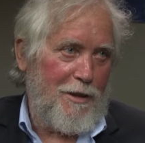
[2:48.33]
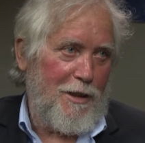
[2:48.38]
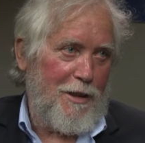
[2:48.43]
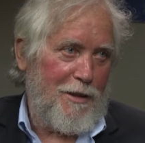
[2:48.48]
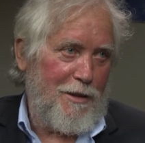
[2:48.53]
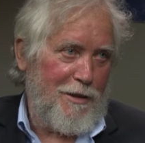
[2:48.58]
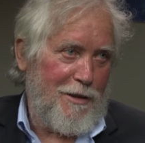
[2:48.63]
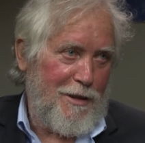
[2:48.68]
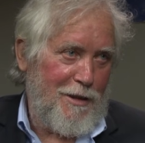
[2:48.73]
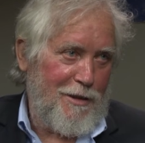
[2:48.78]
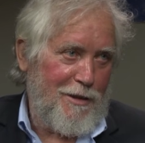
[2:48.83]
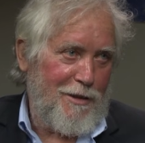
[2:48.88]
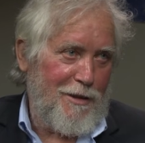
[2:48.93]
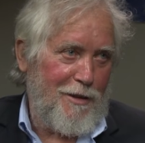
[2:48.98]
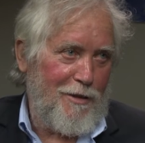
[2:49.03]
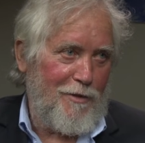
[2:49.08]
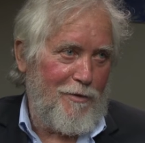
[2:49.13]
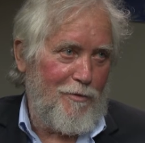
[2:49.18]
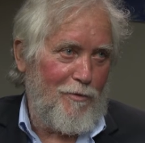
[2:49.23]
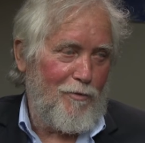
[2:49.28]
Then
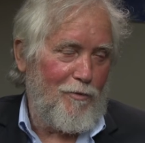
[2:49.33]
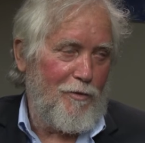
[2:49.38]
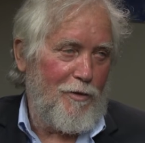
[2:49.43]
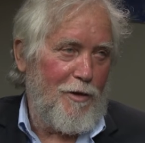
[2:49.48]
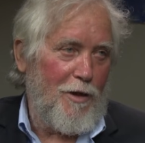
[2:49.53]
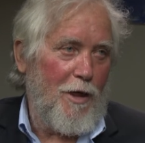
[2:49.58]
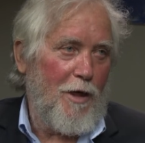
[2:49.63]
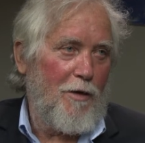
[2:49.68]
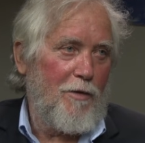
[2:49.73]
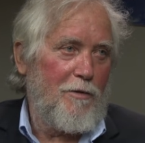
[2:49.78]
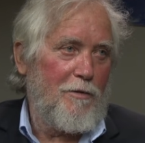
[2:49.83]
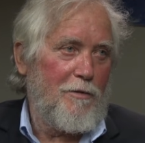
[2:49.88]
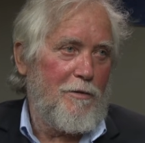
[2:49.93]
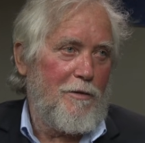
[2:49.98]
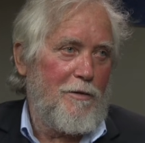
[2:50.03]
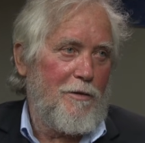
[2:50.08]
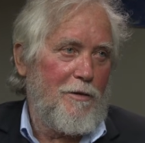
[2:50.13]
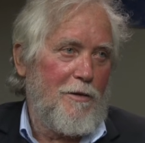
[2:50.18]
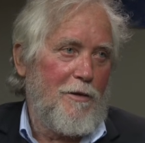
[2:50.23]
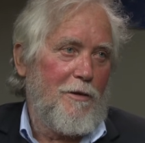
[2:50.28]
they looked
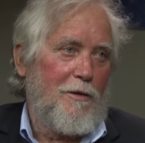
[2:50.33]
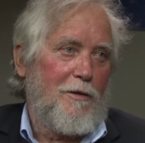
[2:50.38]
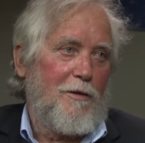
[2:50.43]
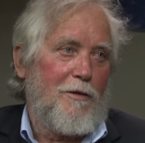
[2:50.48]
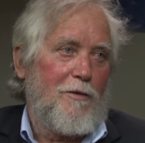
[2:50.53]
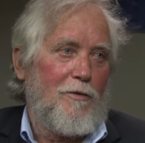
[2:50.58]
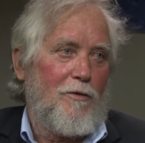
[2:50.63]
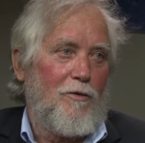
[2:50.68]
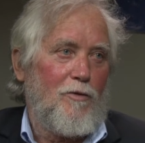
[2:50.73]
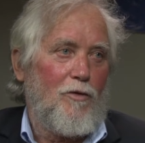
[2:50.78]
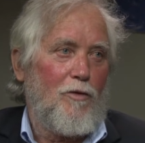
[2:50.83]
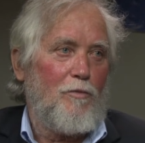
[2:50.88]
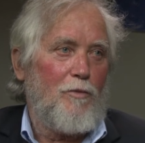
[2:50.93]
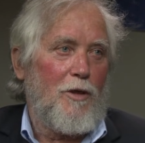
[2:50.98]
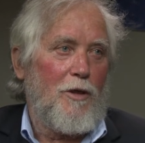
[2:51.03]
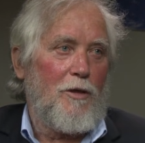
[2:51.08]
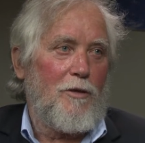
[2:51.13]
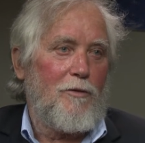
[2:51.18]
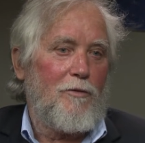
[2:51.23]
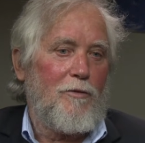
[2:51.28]
down the
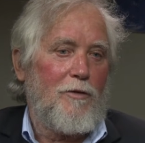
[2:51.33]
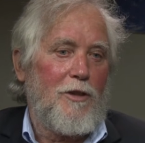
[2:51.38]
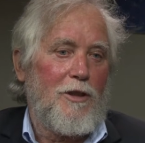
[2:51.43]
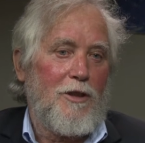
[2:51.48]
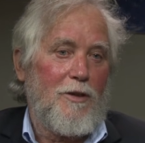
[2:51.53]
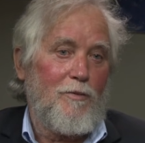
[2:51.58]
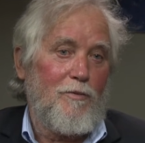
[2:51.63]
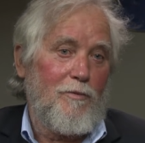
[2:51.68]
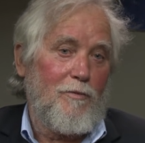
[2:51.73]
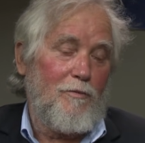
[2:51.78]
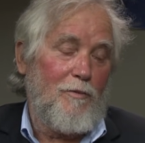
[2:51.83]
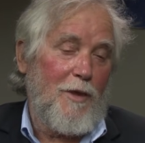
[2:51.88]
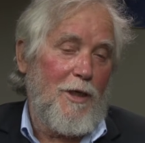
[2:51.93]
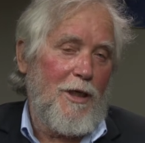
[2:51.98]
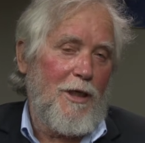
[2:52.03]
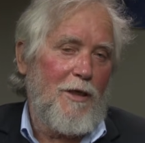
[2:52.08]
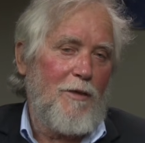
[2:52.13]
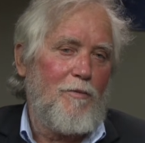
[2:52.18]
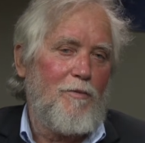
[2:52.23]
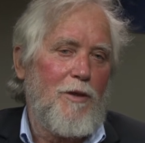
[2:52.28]
combinatorics,
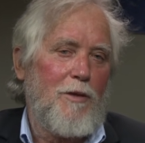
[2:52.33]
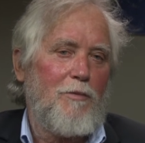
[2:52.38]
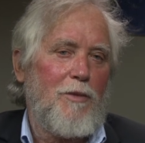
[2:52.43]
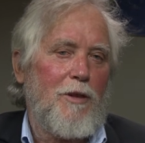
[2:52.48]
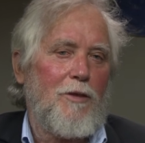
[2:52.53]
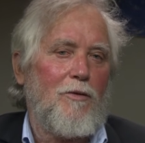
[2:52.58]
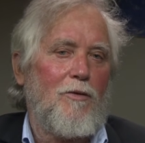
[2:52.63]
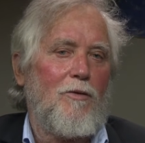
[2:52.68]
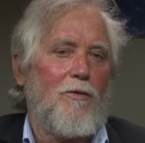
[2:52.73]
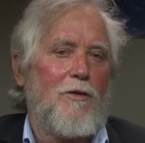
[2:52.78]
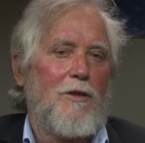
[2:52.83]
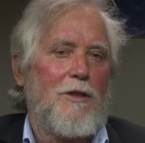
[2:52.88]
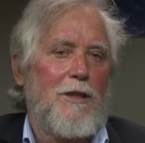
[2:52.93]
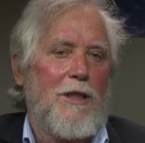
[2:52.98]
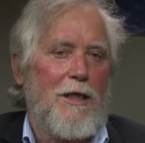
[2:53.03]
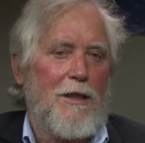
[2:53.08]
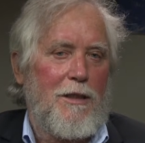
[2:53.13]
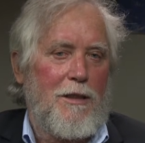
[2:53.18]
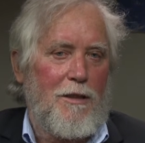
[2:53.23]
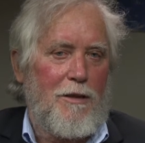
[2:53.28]
maybe because
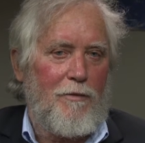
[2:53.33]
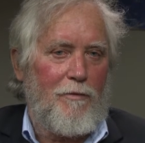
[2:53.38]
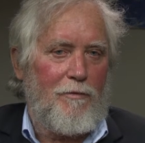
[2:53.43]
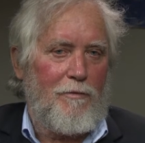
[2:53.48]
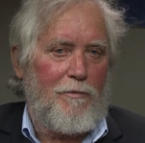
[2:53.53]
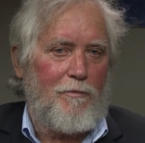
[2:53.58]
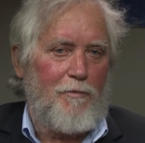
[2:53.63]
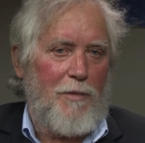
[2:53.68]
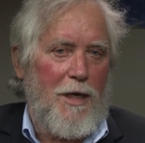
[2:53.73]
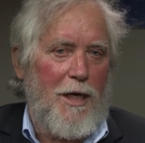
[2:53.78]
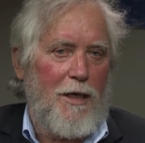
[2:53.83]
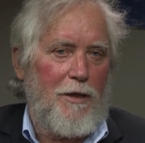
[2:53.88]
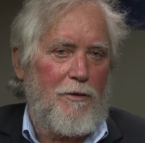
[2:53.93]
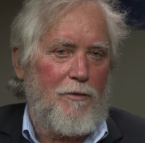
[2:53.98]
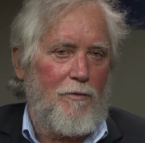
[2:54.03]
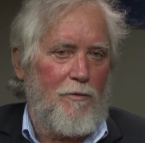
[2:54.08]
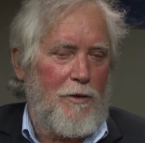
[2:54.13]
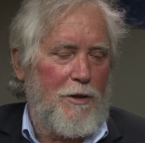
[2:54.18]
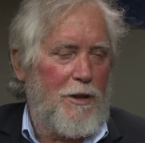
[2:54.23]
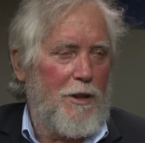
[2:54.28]
that
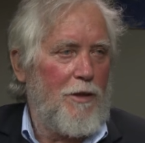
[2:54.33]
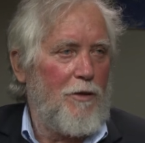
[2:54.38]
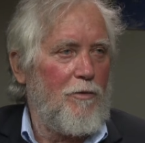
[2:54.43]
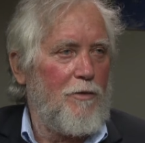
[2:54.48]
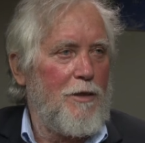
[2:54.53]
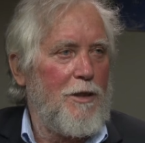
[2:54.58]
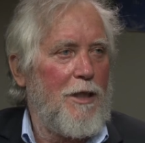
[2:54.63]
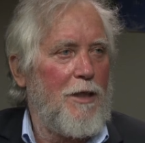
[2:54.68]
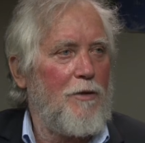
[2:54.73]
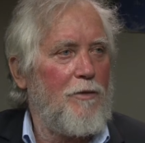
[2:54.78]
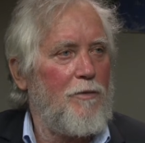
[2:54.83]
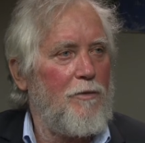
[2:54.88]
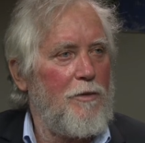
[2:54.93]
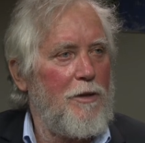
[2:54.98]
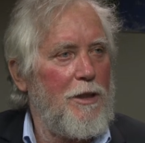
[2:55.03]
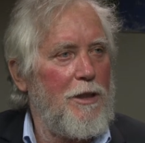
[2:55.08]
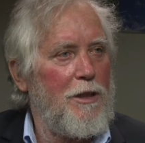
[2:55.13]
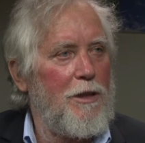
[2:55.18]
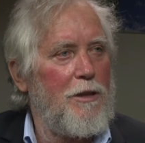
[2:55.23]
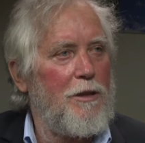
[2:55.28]
part was clear, then you
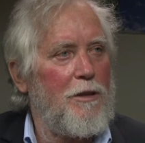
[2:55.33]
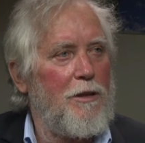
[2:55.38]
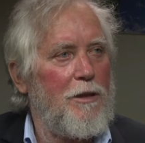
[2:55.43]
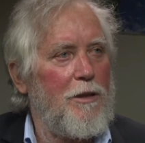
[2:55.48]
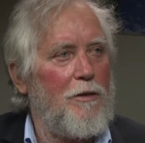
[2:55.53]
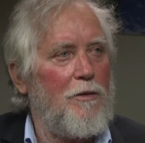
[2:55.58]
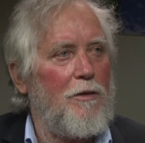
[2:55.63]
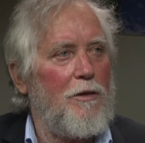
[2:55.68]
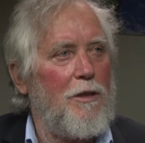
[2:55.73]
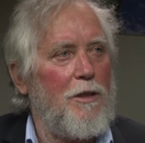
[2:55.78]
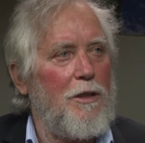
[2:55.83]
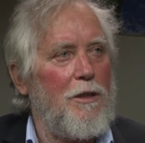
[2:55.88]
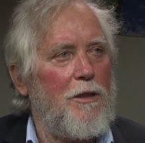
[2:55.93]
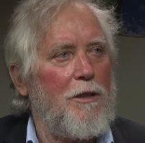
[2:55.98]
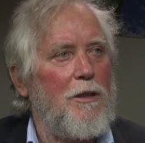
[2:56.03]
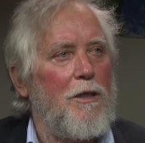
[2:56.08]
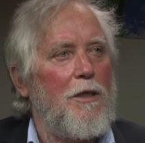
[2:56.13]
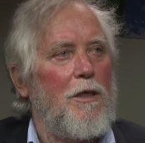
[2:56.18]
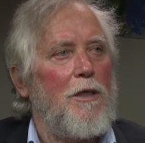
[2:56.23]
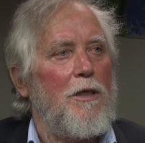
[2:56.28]
didn't
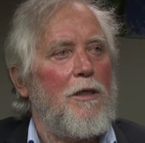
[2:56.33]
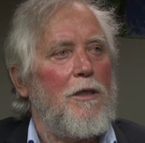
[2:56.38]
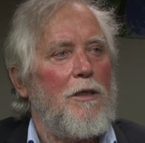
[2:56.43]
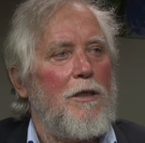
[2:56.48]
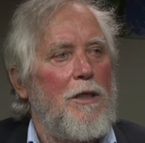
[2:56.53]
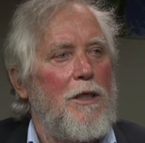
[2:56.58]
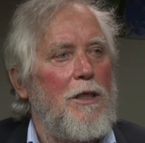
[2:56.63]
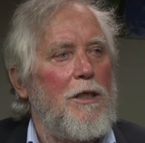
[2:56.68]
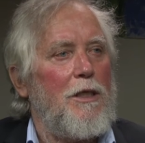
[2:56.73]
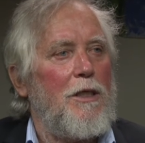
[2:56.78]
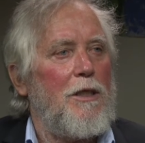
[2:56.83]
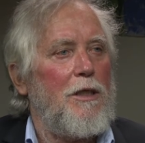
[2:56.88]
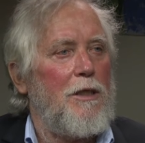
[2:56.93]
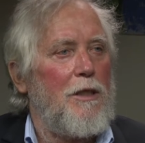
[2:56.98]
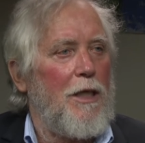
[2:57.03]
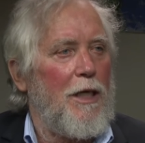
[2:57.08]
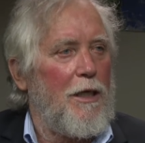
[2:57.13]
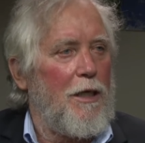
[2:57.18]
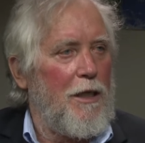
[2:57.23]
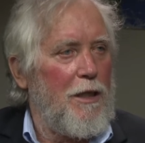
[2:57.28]
really need
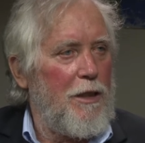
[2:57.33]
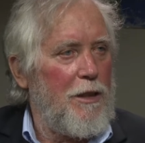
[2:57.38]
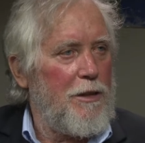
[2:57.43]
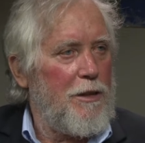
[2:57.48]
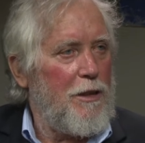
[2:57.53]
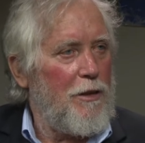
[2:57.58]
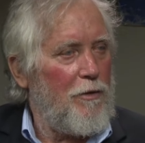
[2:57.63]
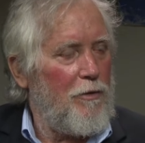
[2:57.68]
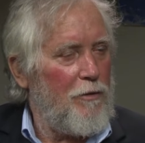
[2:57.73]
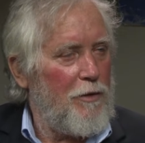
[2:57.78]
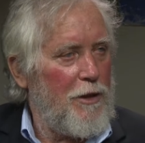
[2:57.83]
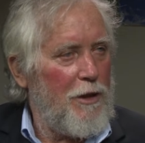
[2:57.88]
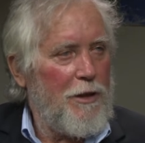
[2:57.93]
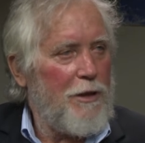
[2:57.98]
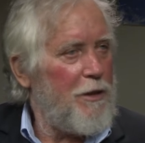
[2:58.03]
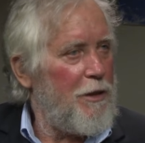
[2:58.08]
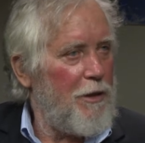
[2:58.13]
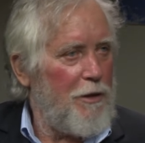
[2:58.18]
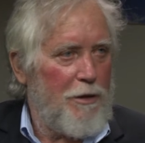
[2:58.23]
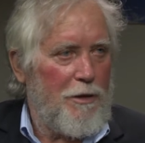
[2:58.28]
it, at least in the
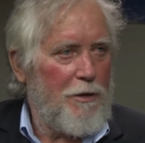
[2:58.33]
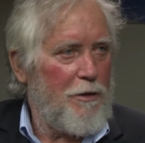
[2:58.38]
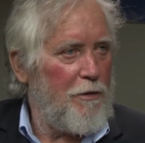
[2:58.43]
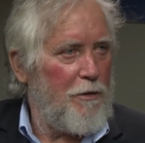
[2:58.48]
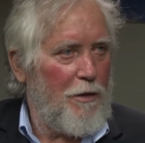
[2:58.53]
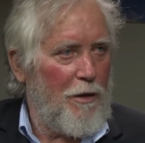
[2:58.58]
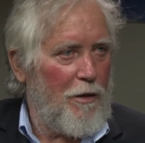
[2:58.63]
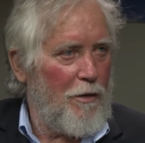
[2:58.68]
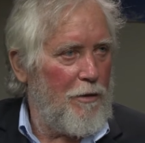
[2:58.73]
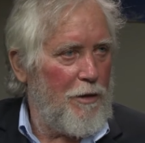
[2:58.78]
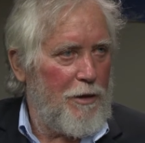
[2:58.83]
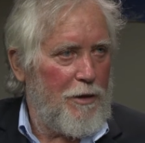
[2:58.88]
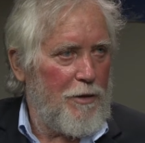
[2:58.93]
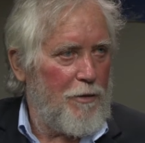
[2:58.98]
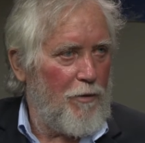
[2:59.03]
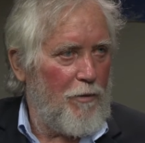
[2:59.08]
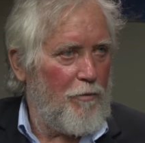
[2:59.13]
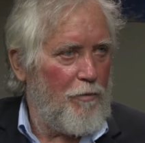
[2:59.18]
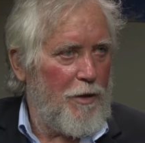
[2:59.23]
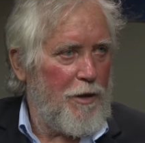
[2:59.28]
60s. Now it's
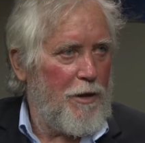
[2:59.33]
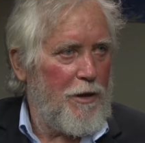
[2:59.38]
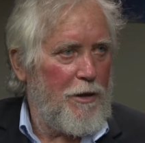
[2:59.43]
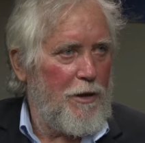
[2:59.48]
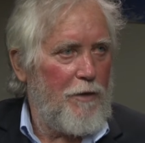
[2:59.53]
completely